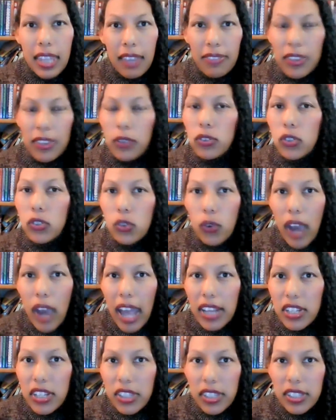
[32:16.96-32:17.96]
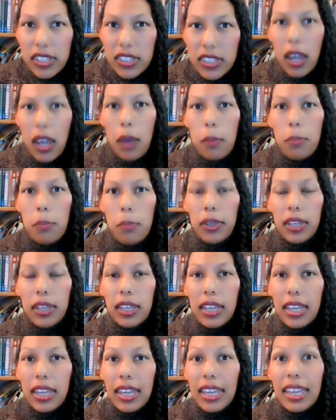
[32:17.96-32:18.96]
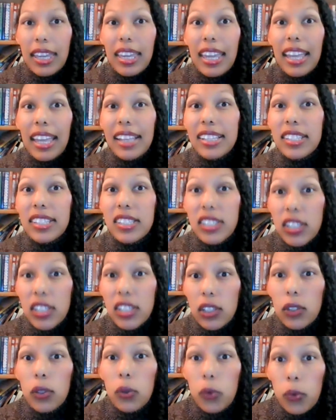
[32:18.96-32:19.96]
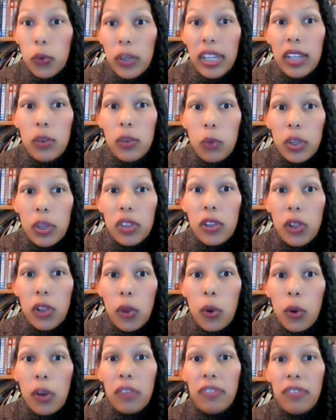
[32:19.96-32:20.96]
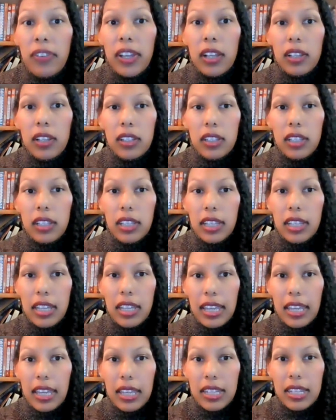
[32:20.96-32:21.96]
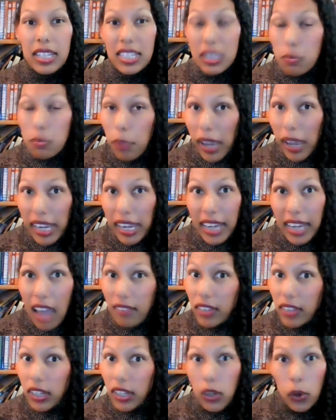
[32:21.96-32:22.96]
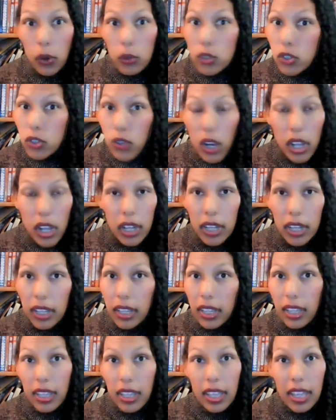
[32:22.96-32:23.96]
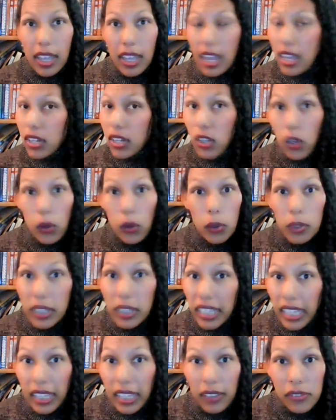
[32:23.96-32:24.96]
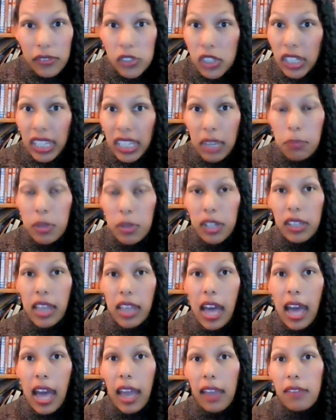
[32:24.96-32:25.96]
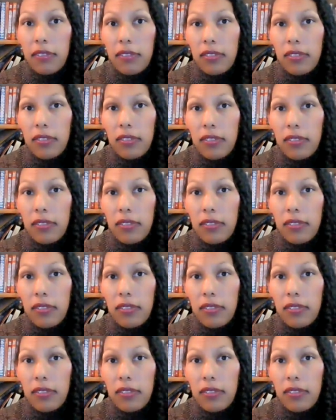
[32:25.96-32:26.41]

If you scratch the stump, it's still green with chlorophyll, despite having no trunk and no leaves to keep it alive.